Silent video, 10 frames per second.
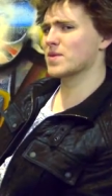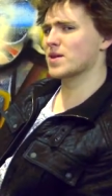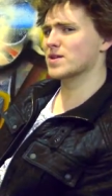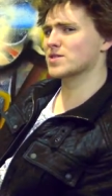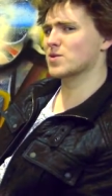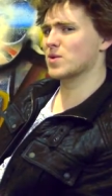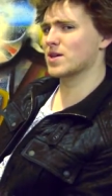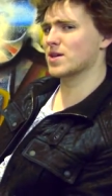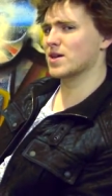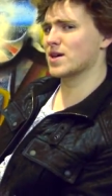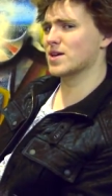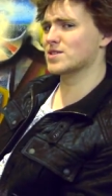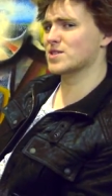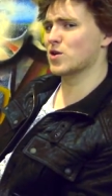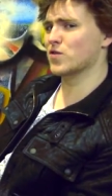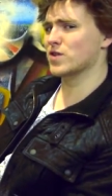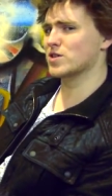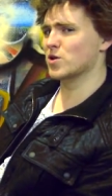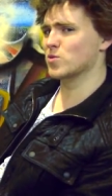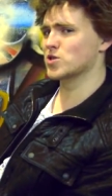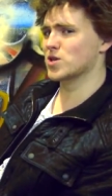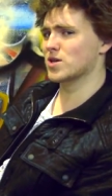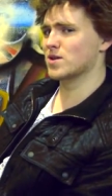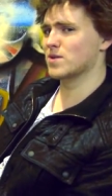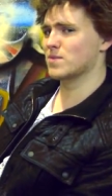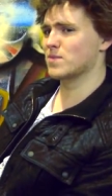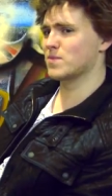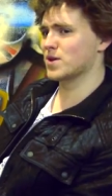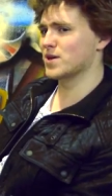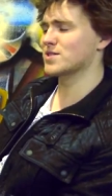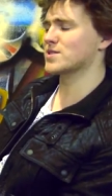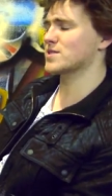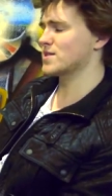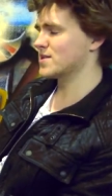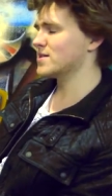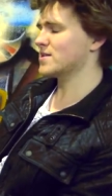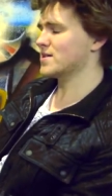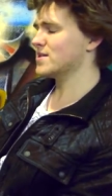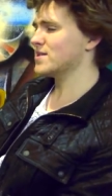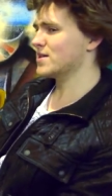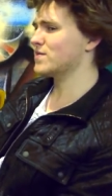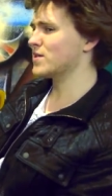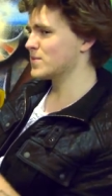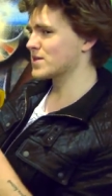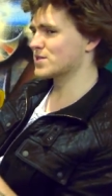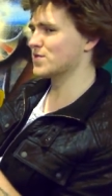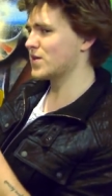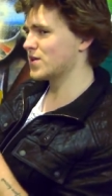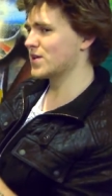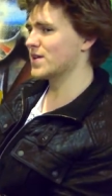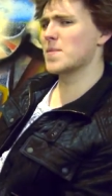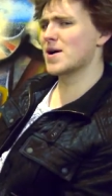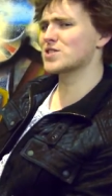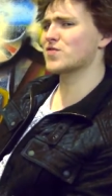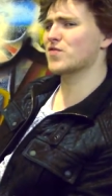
It's quite self-indulgent, but it's... yeah, filming's fun. It's